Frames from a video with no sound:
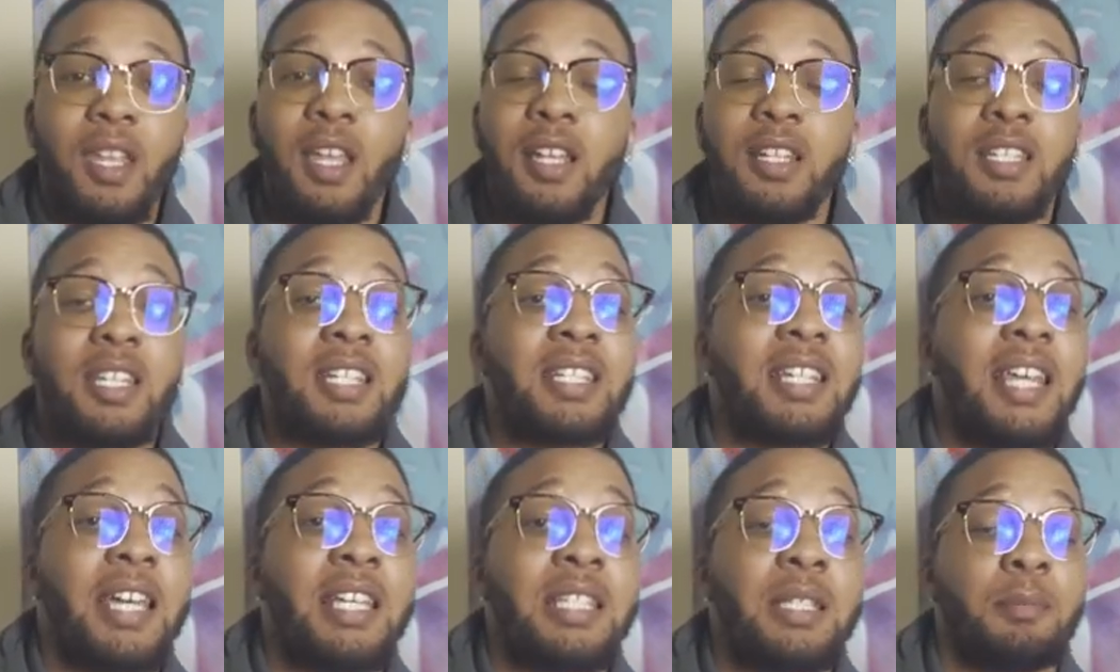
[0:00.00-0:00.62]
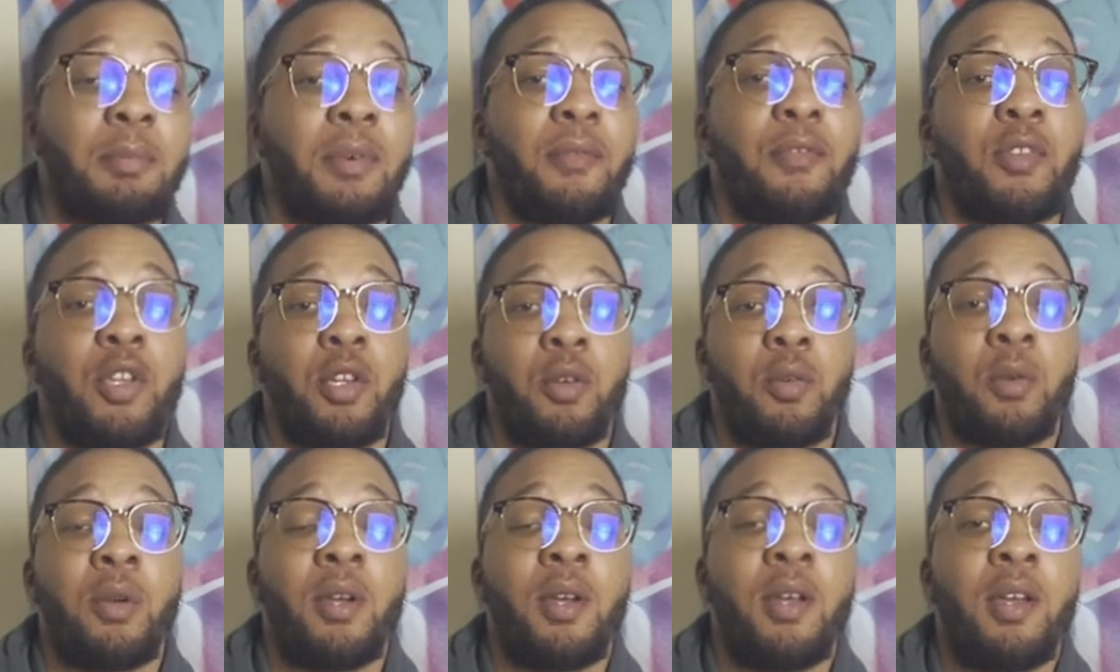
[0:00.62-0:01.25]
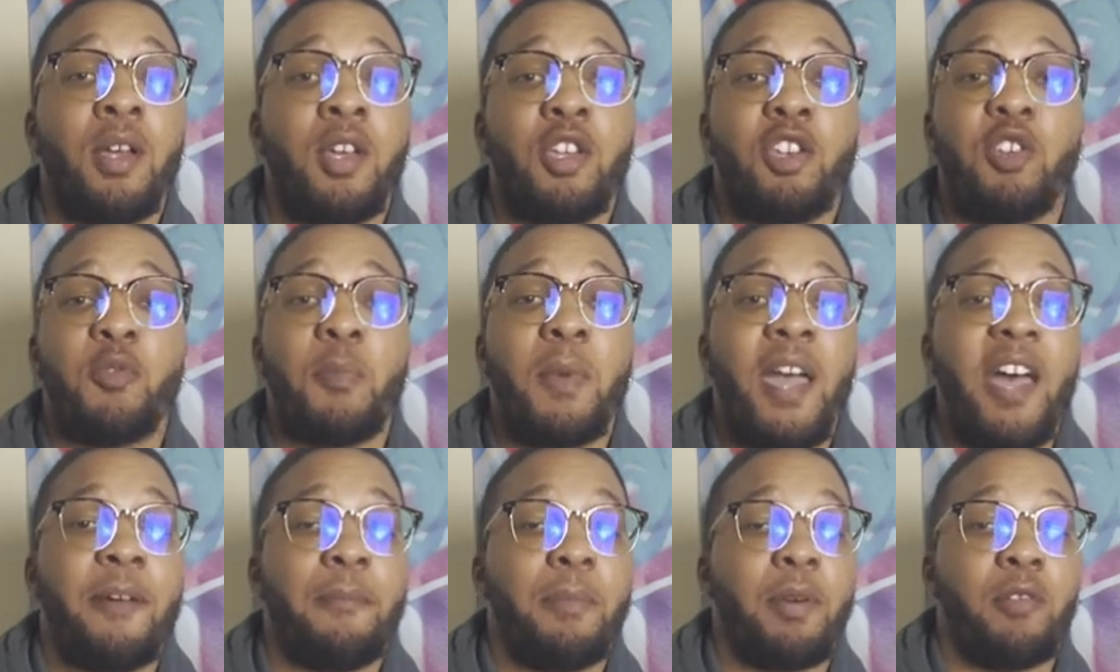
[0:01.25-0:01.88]
just like some of you, you may
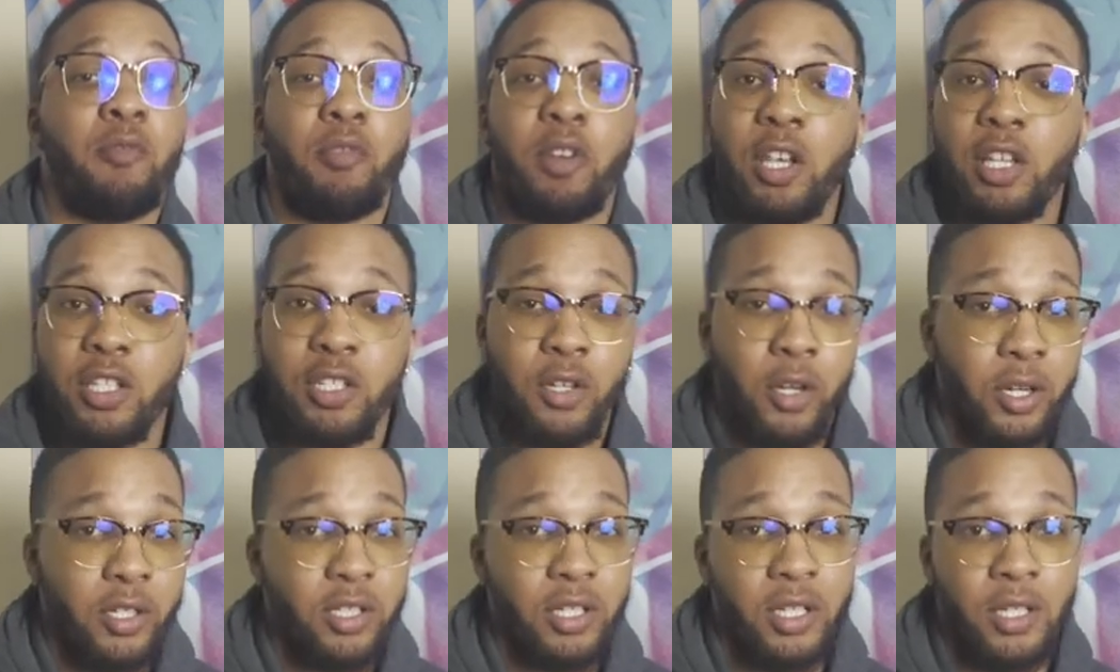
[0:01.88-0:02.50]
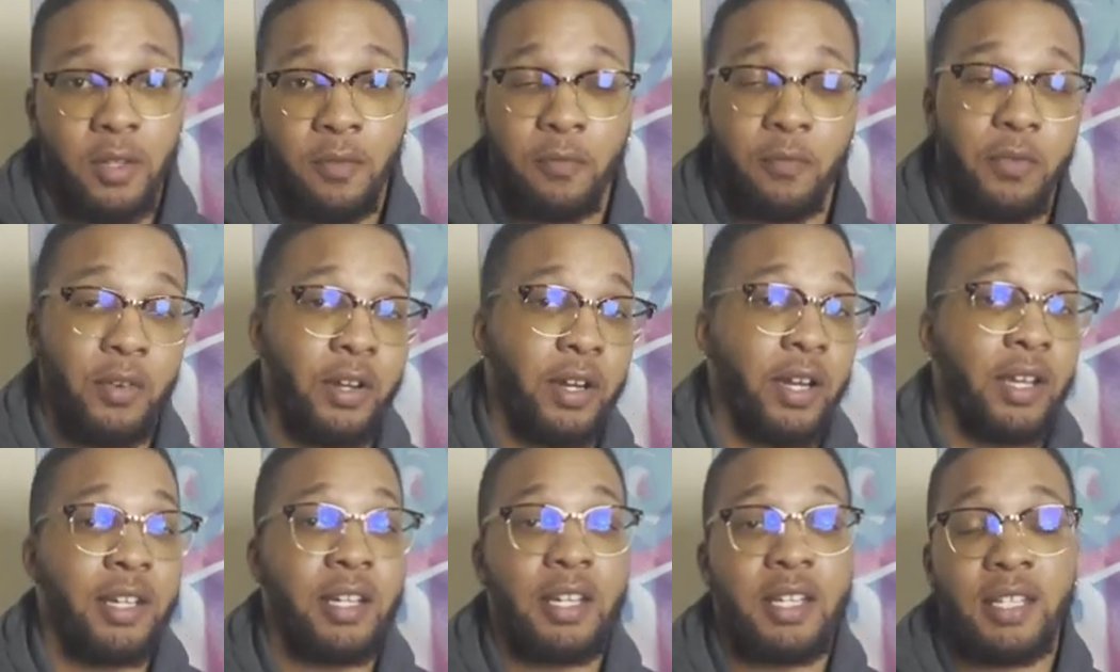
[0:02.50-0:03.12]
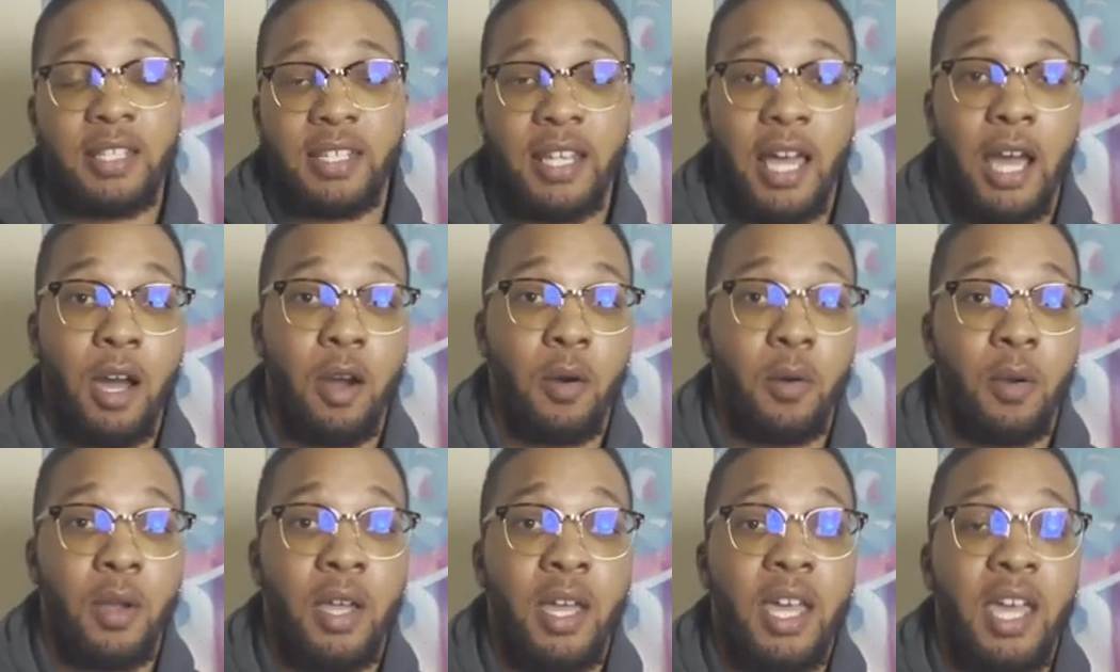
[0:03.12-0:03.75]
have been researching and figuring this
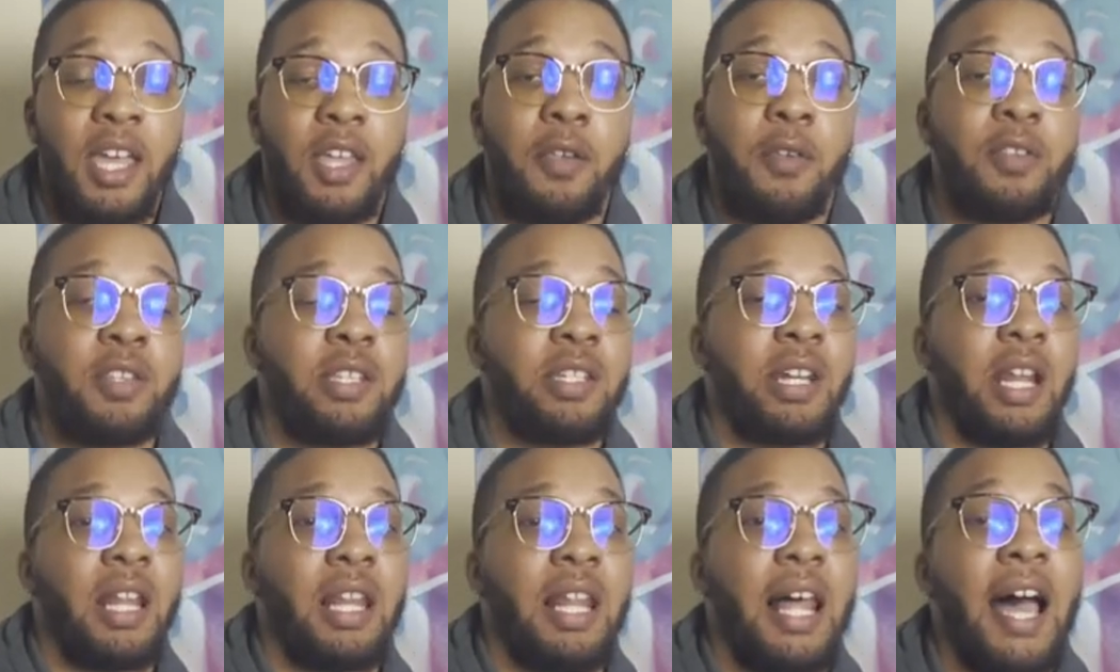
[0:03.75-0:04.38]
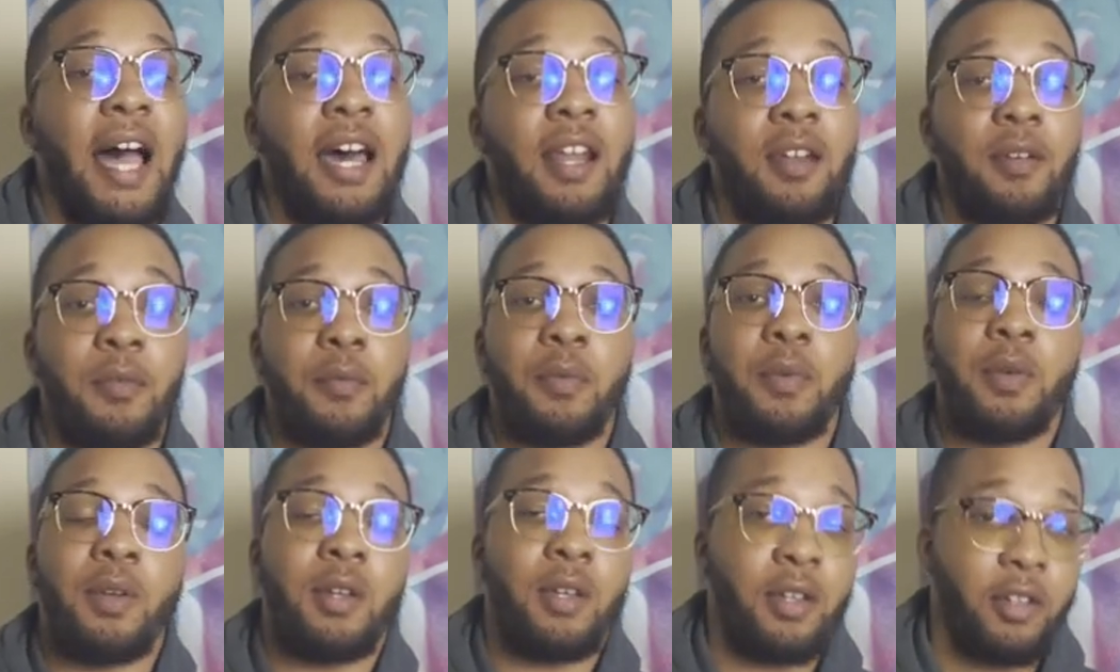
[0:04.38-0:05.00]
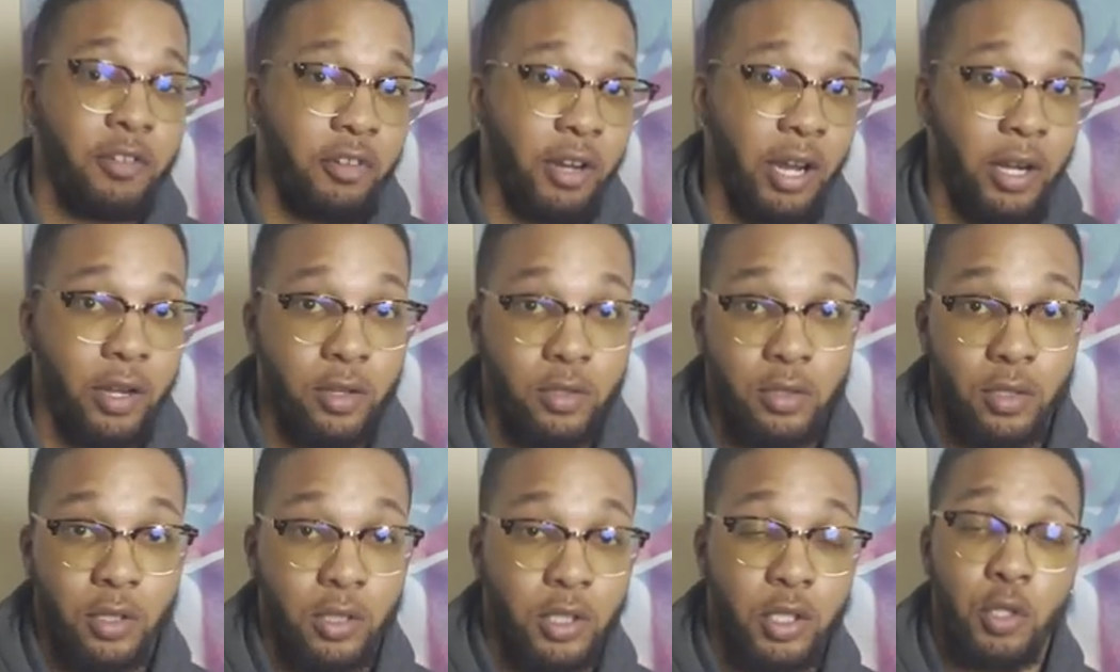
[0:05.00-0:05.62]
out, and you've seen a lot of creators
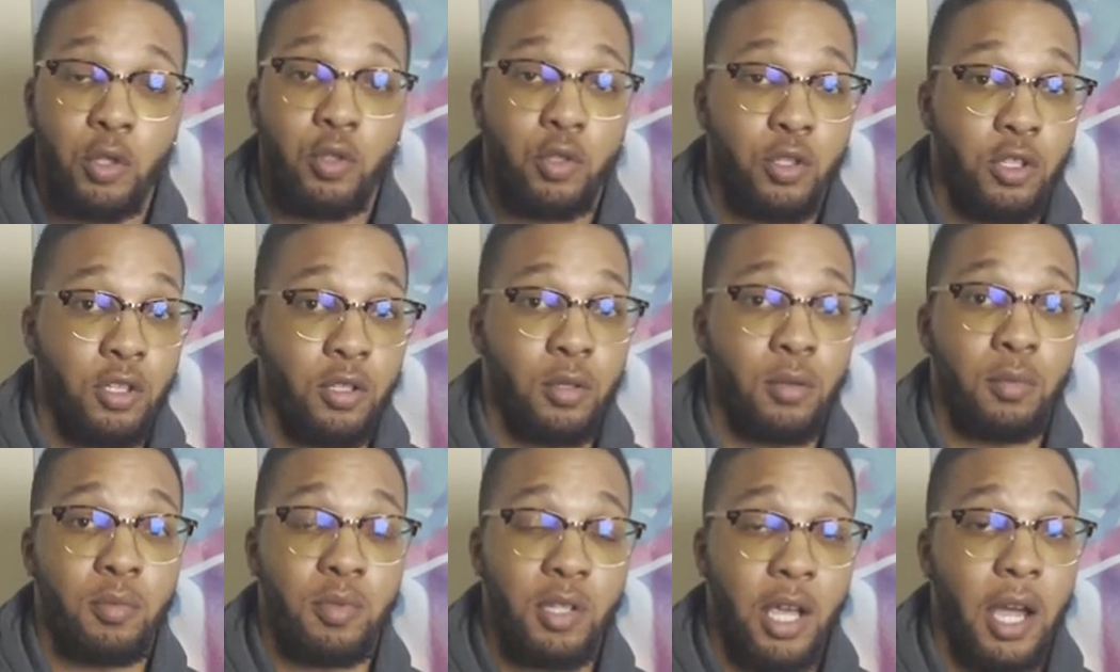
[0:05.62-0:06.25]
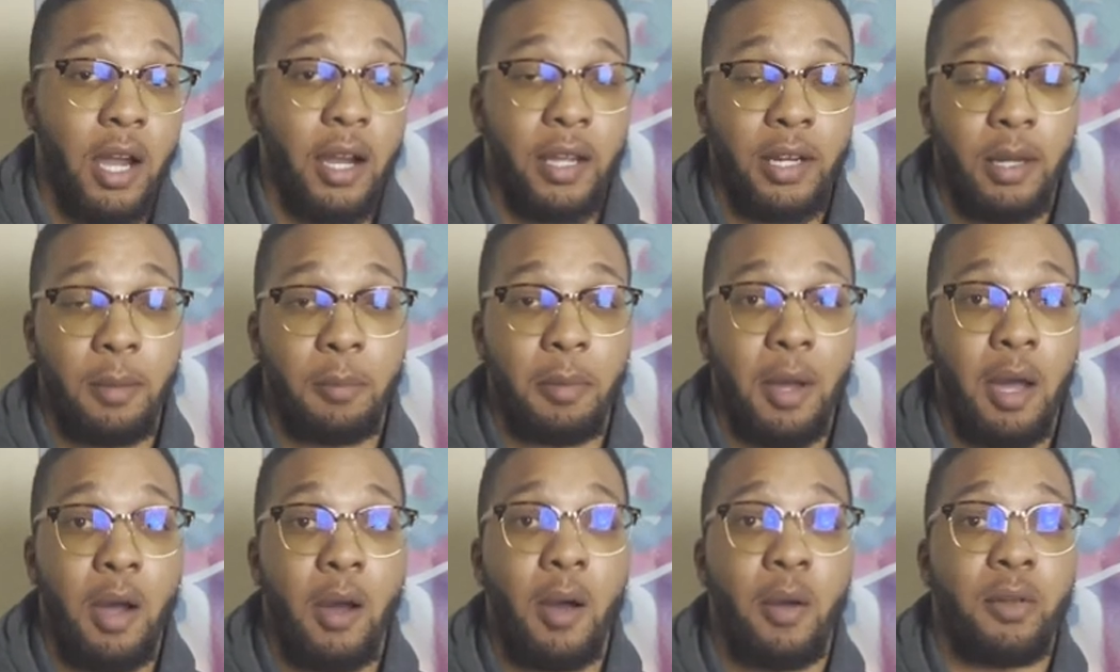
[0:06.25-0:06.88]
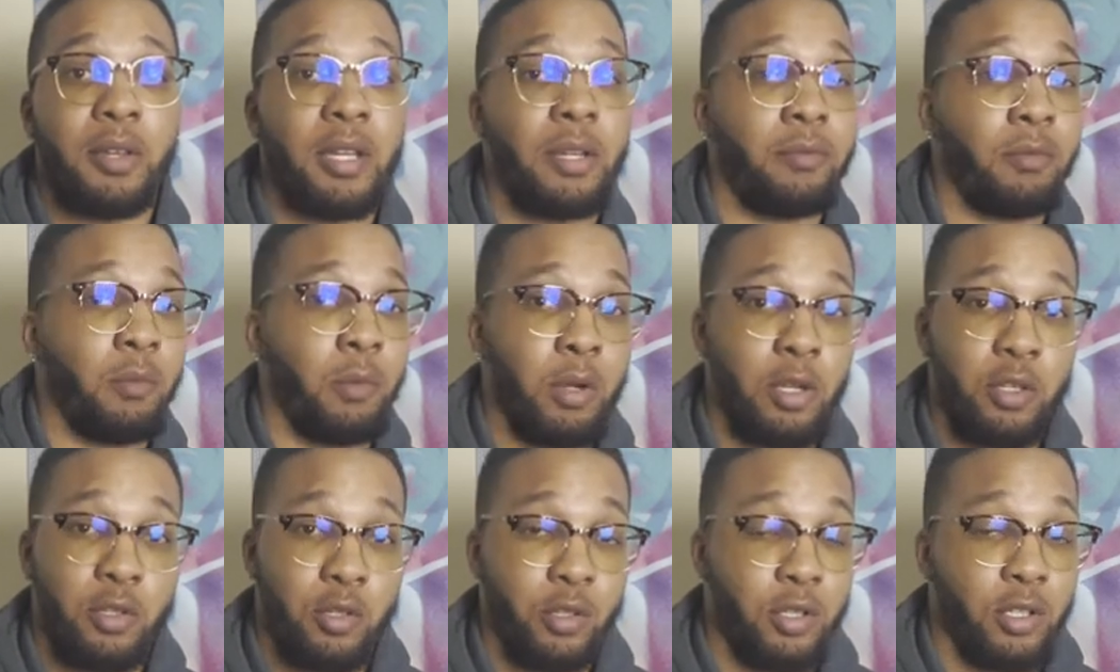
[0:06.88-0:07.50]
on YouTube talking about different
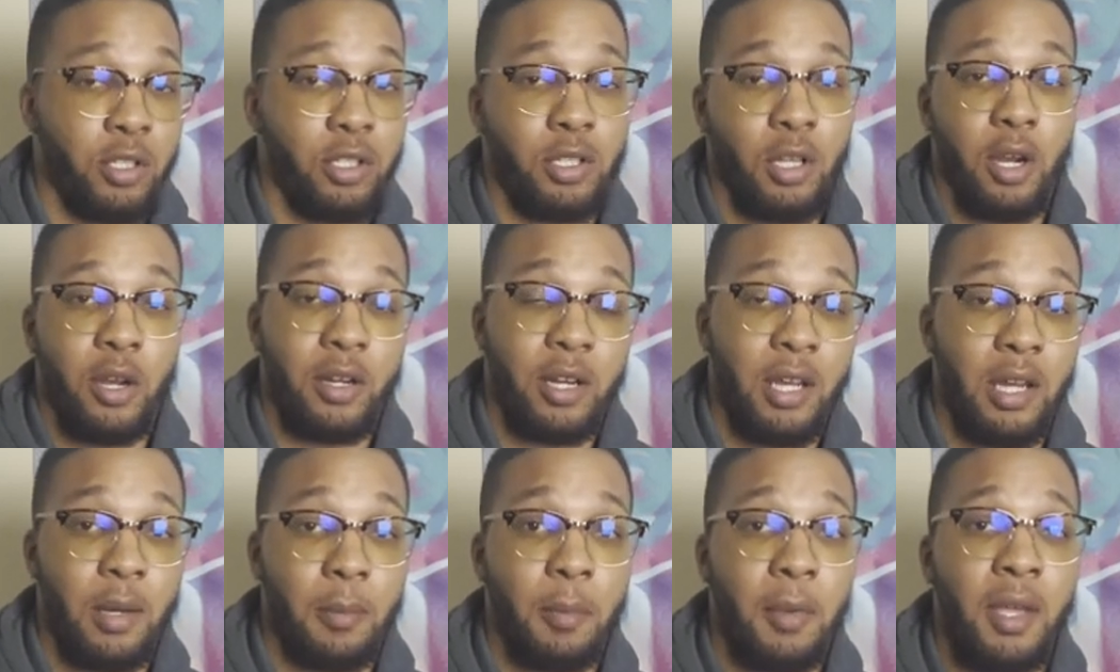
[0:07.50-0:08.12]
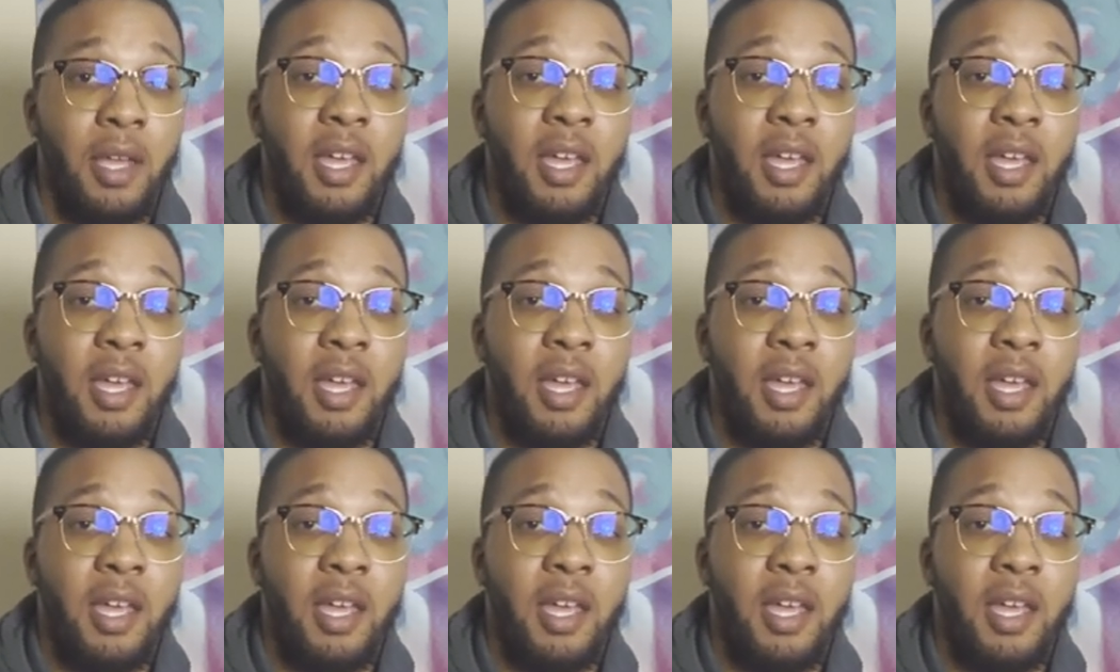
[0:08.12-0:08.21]
ways you can start up.